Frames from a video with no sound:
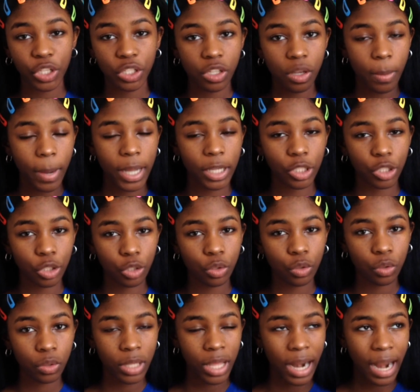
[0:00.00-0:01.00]
So my
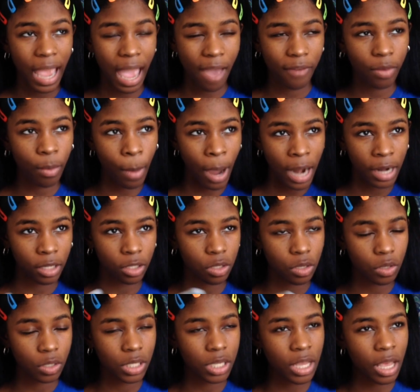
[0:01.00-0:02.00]
2 that I have in mind is
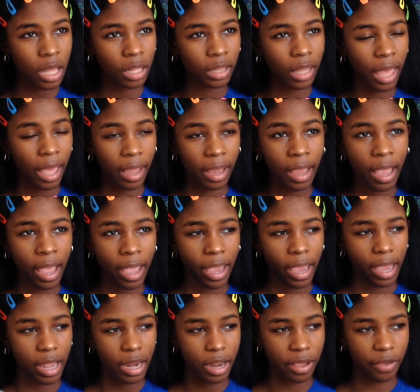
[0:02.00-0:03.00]
UCLA
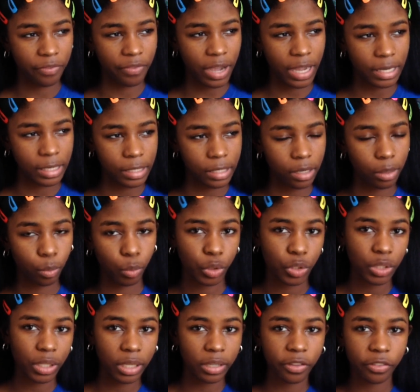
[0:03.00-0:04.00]
and FIDM, which
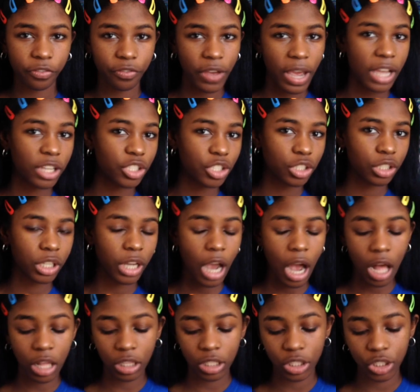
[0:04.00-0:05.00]
is like a fashion
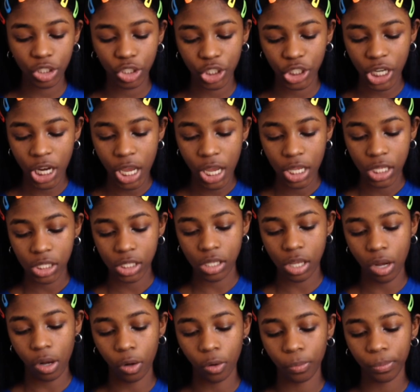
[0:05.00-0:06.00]
college.
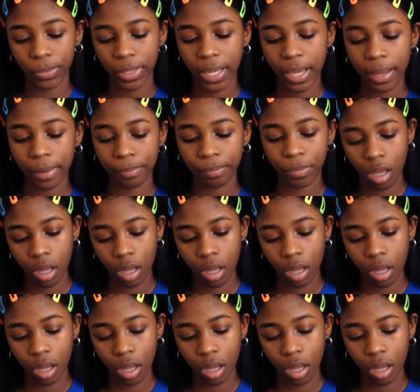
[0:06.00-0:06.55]
So yeah.